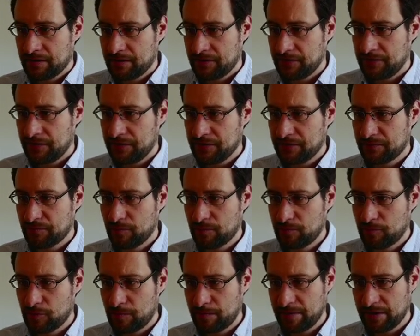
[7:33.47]
there is one
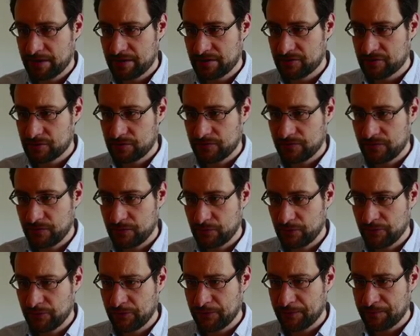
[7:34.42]
more package of
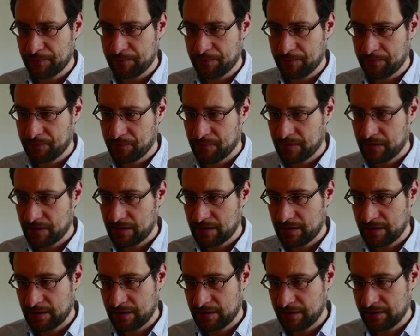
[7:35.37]
those,
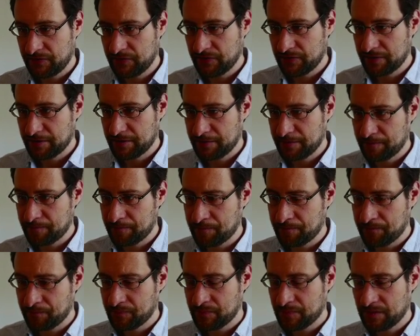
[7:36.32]
either
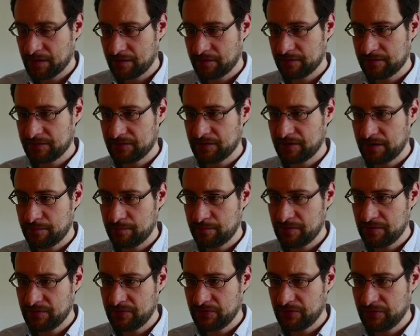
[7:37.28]
is it
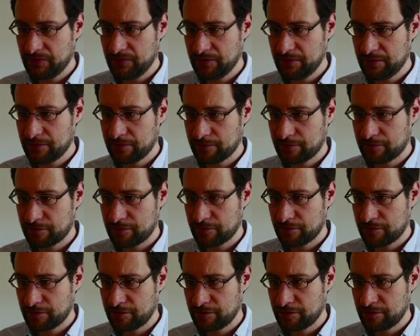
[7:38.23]
MPC or
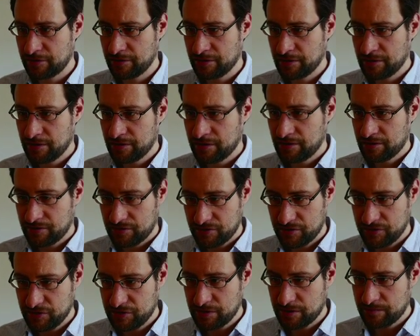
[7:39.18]

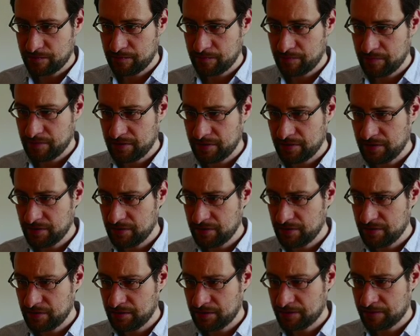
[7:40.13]

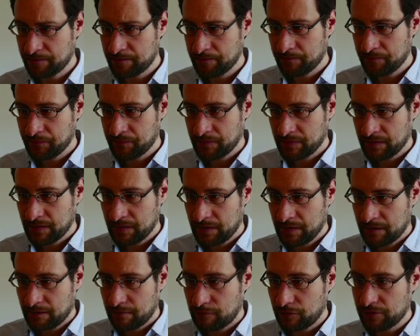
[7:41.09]
GMP?
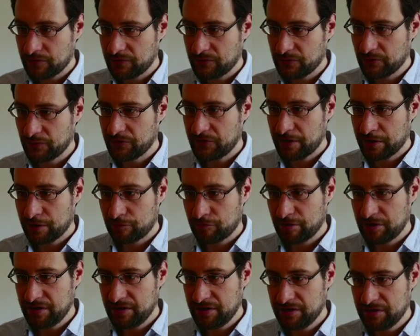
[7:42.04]
One of those I
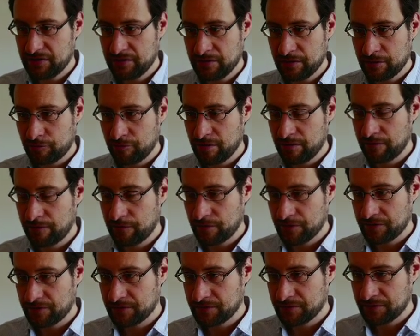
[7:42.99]
already
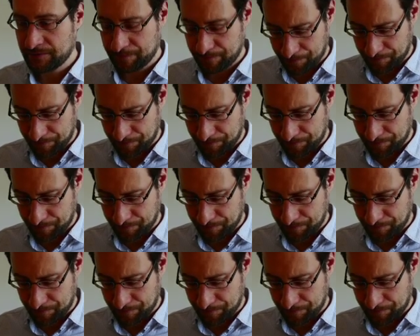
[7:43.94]
reverted